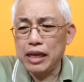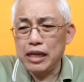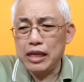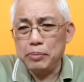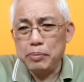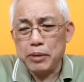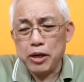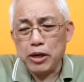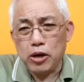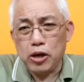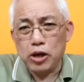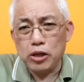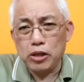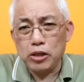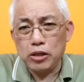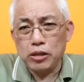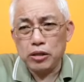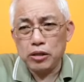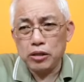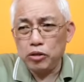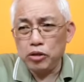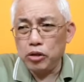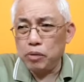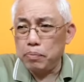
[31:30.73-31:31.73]
It's
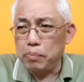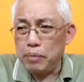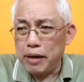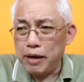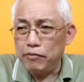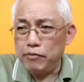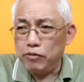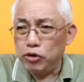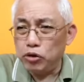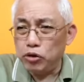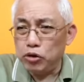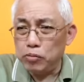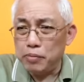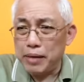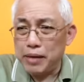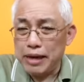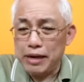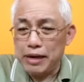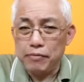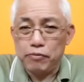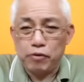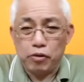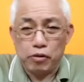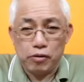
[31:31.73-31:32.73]
because you plan for so
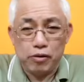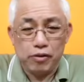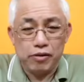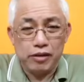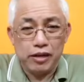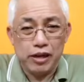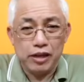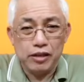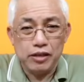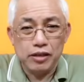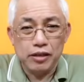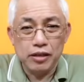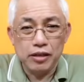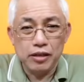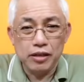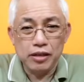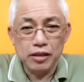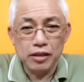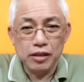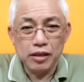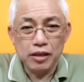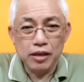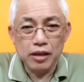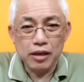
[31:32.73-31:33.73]
many foreigners,
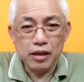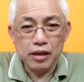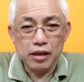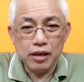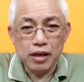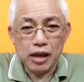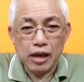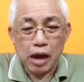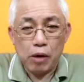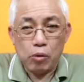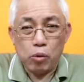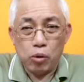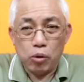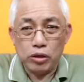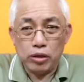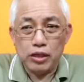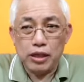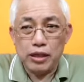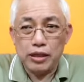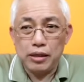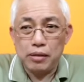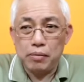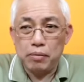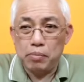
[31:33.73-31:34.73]
our
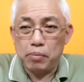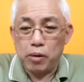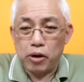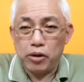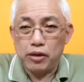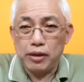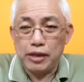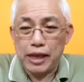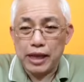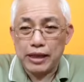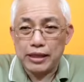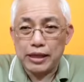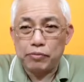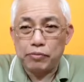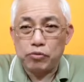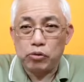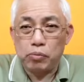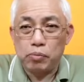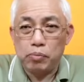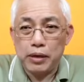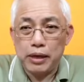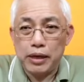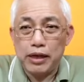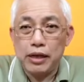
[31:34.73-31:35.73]
water bond tax have
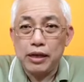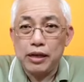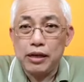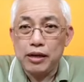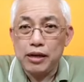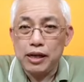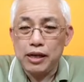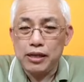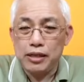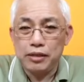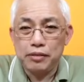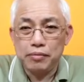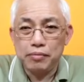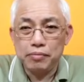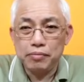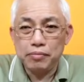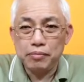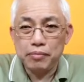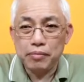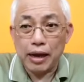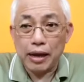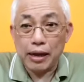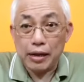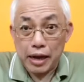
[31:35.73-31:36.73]
to be increased.
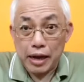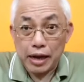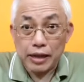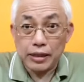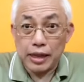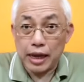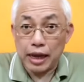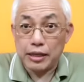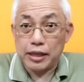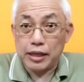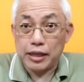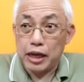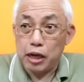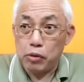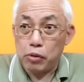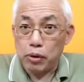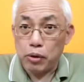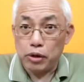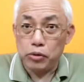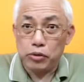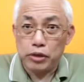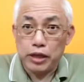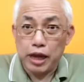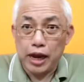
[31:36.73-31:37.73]
And that's exactly
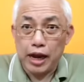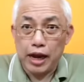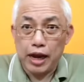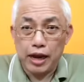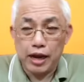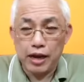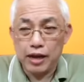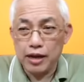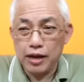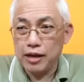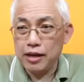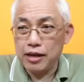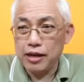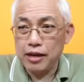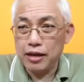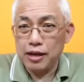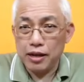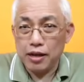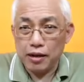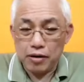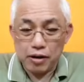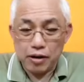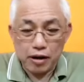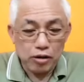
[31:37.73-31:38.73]
what you say.
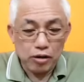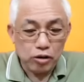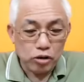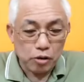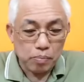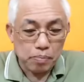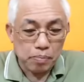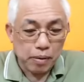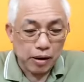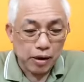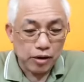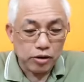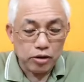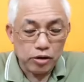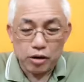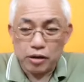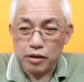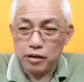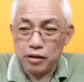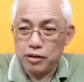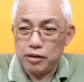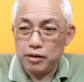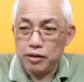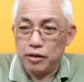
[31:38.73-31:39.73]

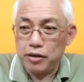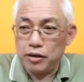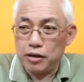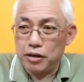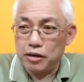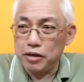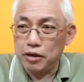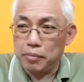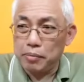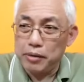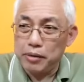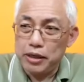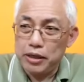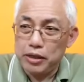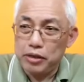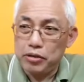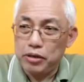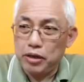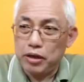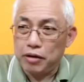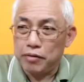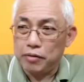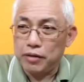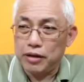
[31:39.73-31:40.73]
Your
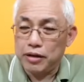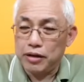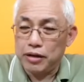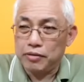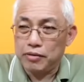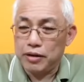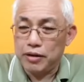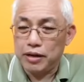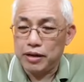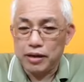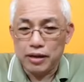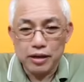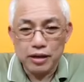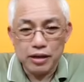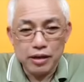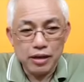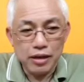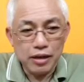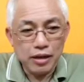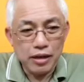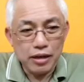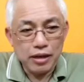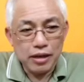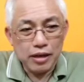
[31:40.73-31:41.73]
Ministry of
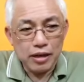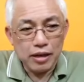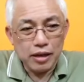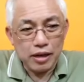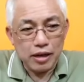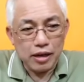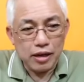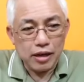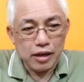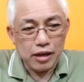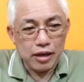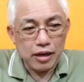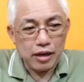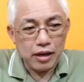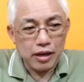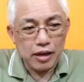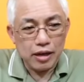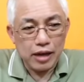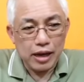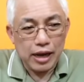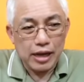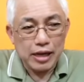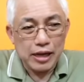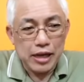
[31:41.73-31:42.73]

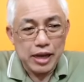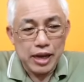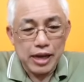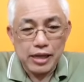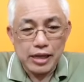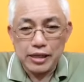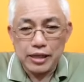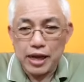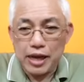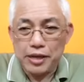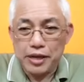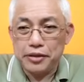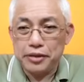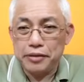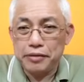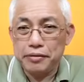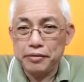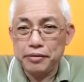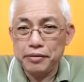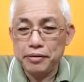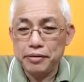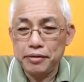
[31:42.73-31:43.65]
NEA says